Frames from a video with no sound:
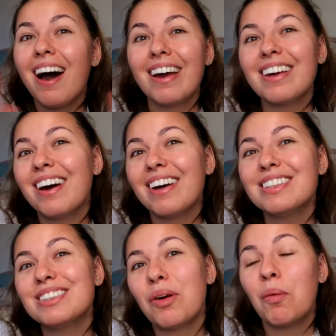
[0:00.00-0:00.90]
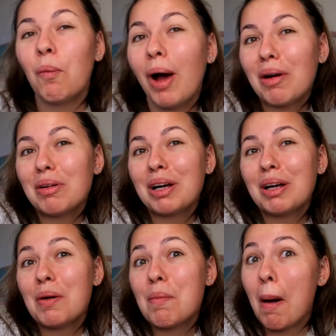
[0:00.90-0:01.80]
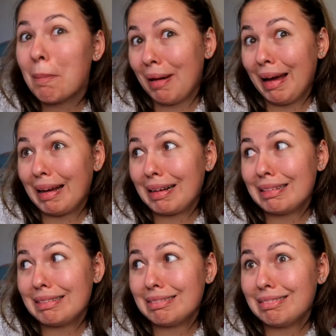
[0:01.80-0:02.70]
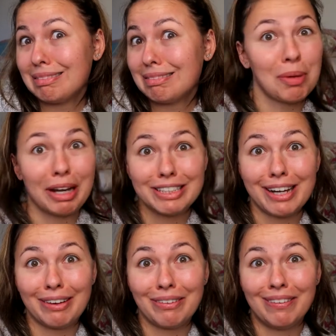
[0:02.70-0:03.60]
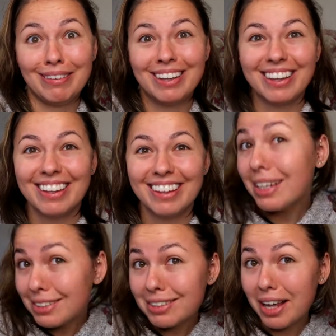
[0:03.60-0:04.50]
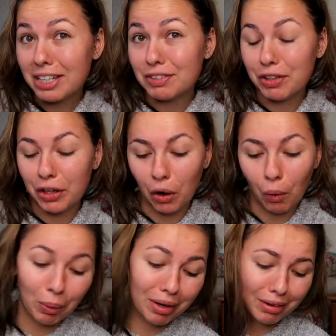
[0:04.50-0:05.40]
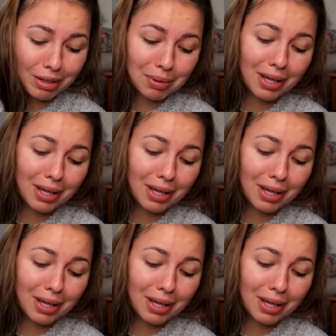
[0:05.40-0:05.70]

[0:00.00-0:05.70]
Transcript: Hi guys, welcome back to my channel. In today's video, we are gonna